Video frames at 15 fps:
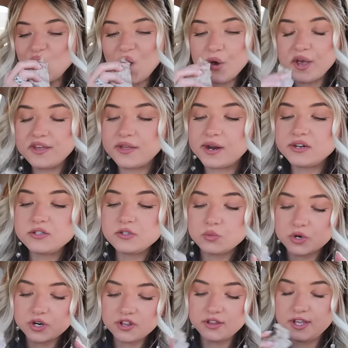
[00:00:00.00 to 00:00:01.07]
Okay, that is
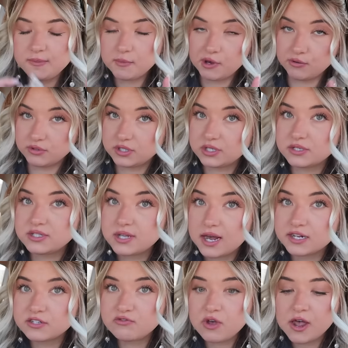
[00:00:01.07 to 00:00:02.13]
one of the most
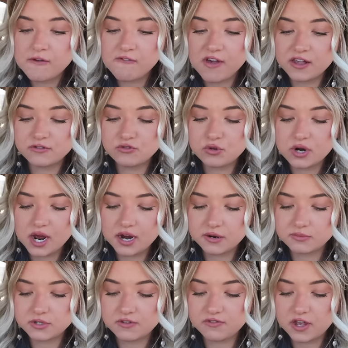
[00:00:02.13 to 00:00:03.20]
satisfying fast food
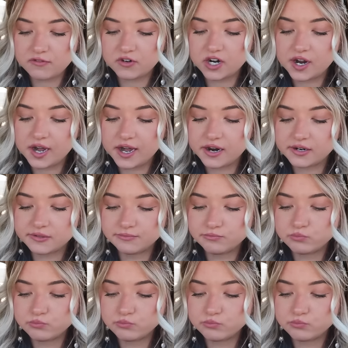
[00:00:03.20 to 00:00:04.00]
items I've ever had.